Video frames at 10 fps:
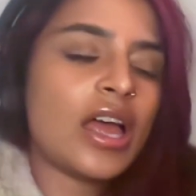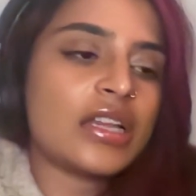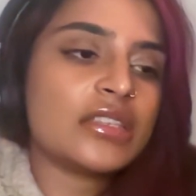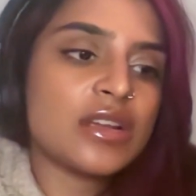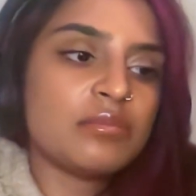
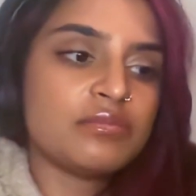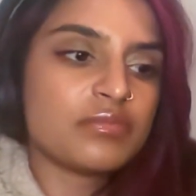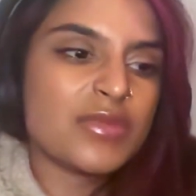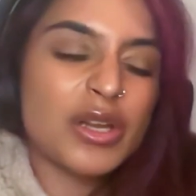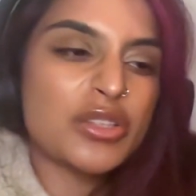And,
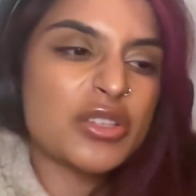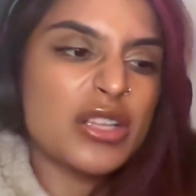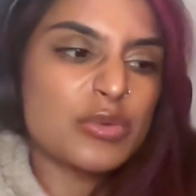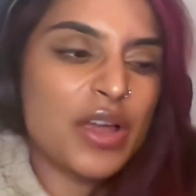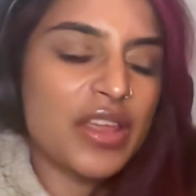you know, so
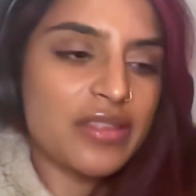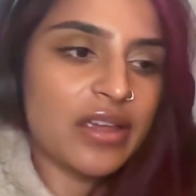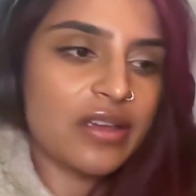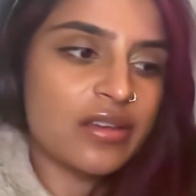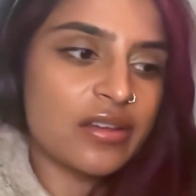that's why I
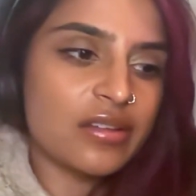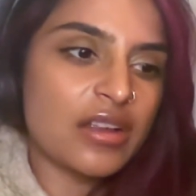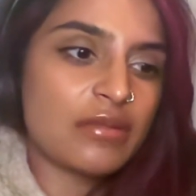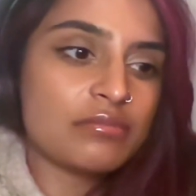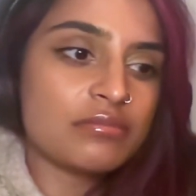think,
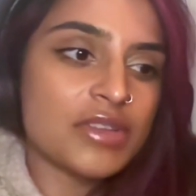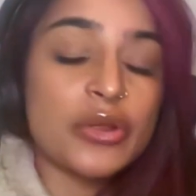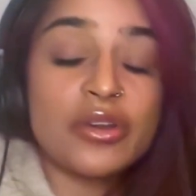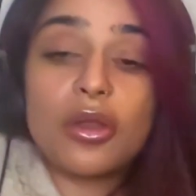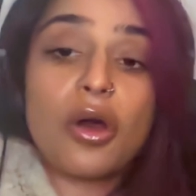you
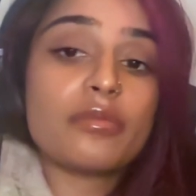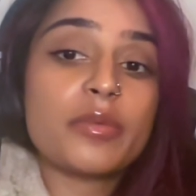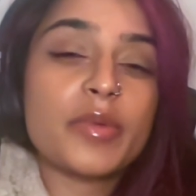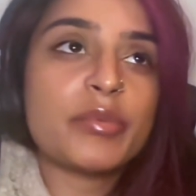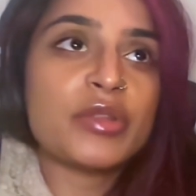know, and a lot of
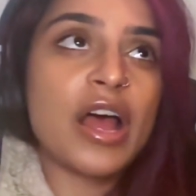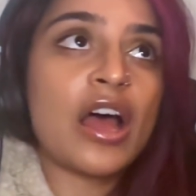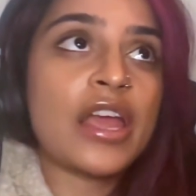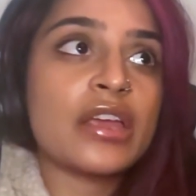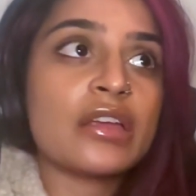the people that
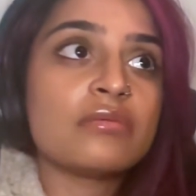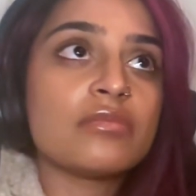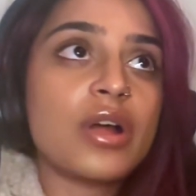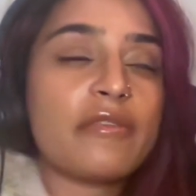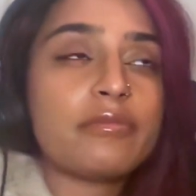I
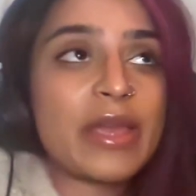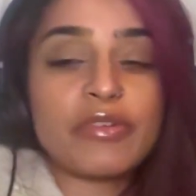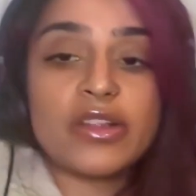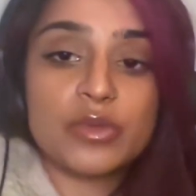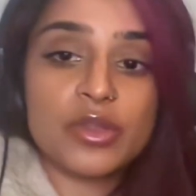have
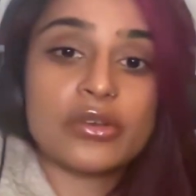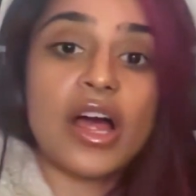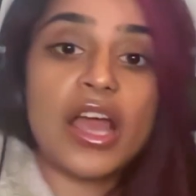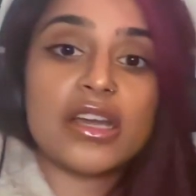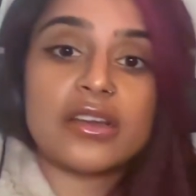made friends with
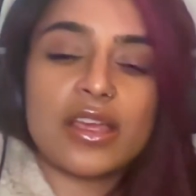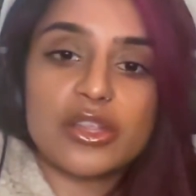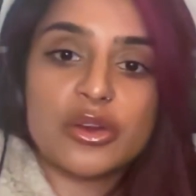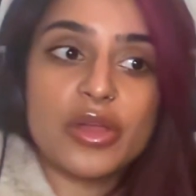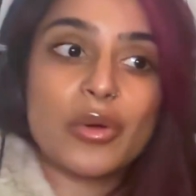online,
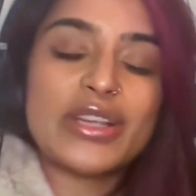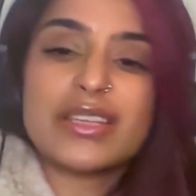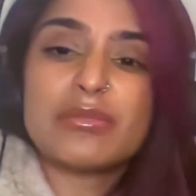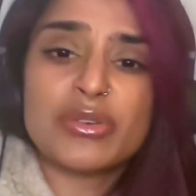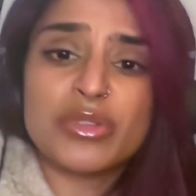like, you know, they're quite
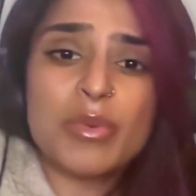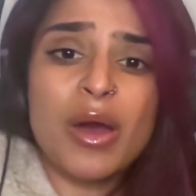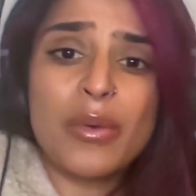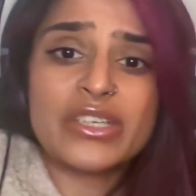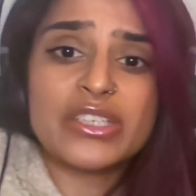similar as
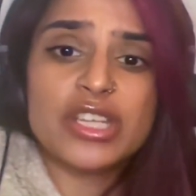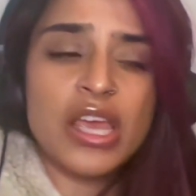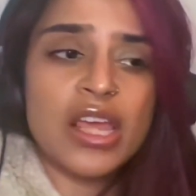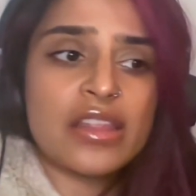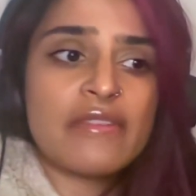well. And
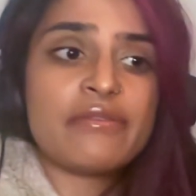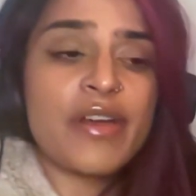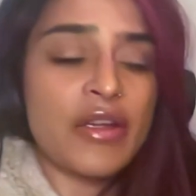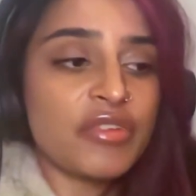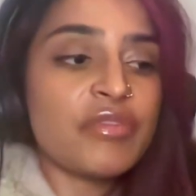they're
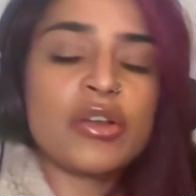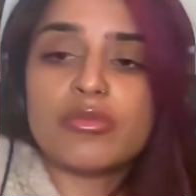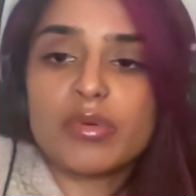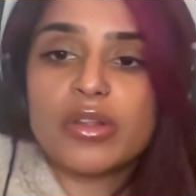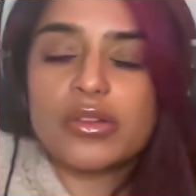very
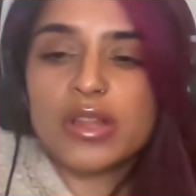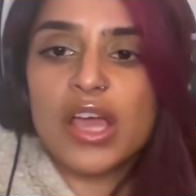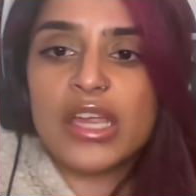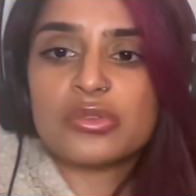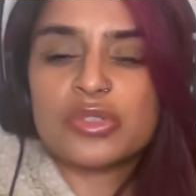vulnerable
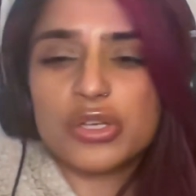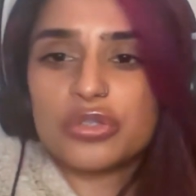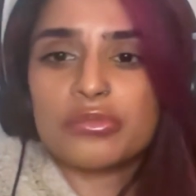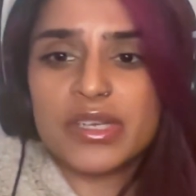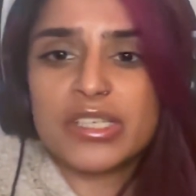online on
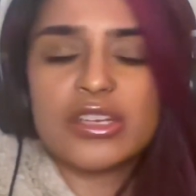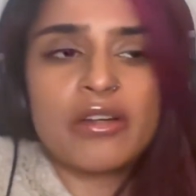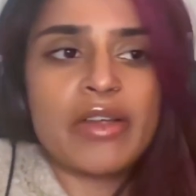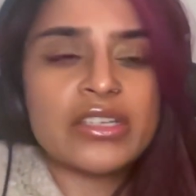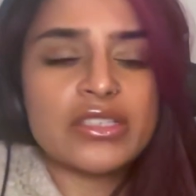social
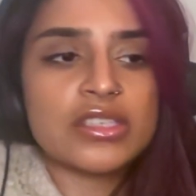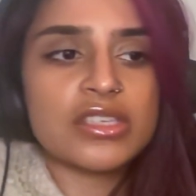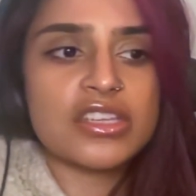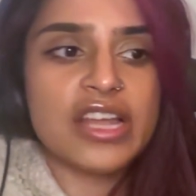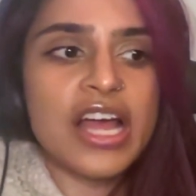media. And
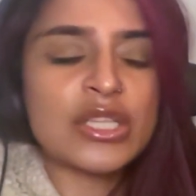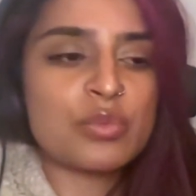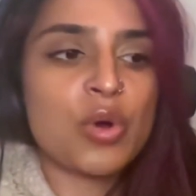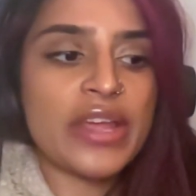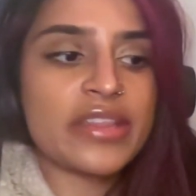
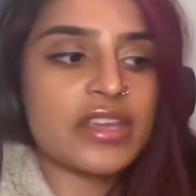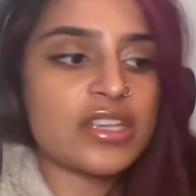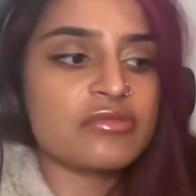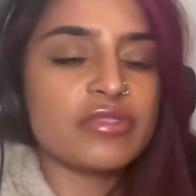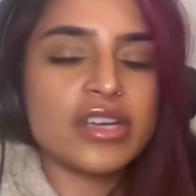that's what I
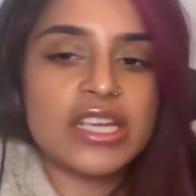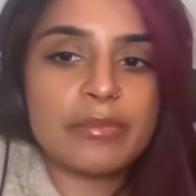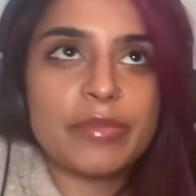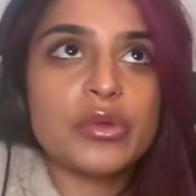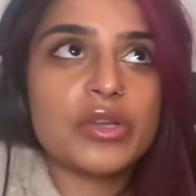think is
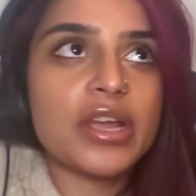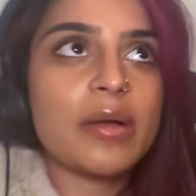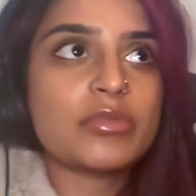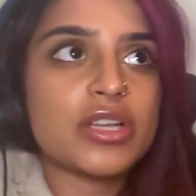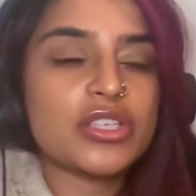really building
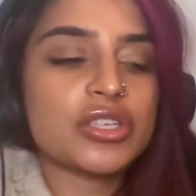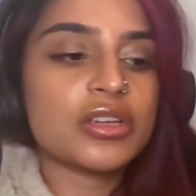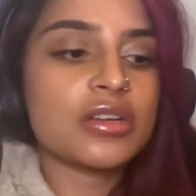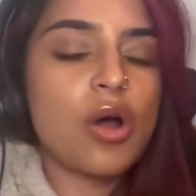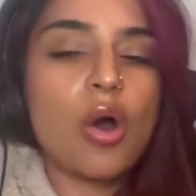up such
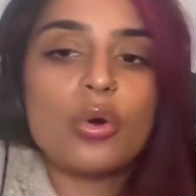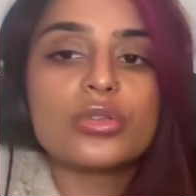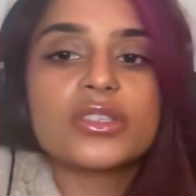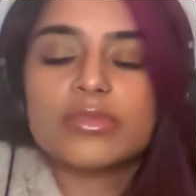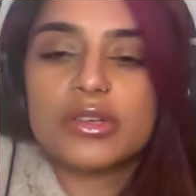a
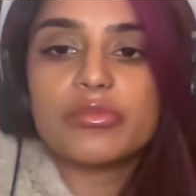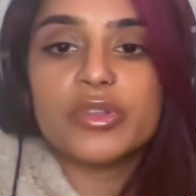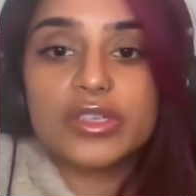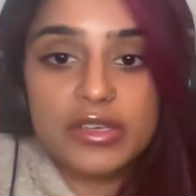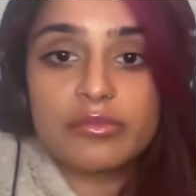wholesome
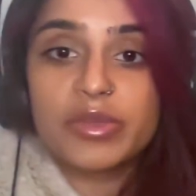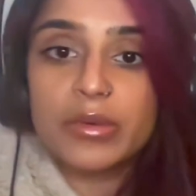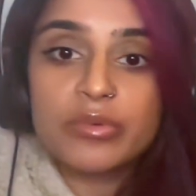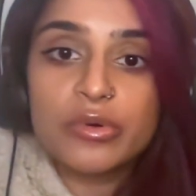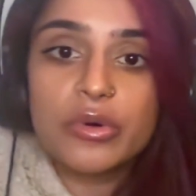community of
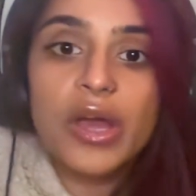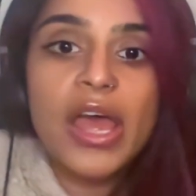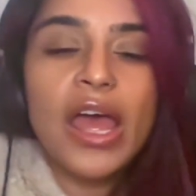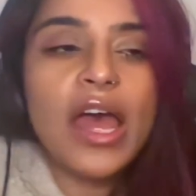people.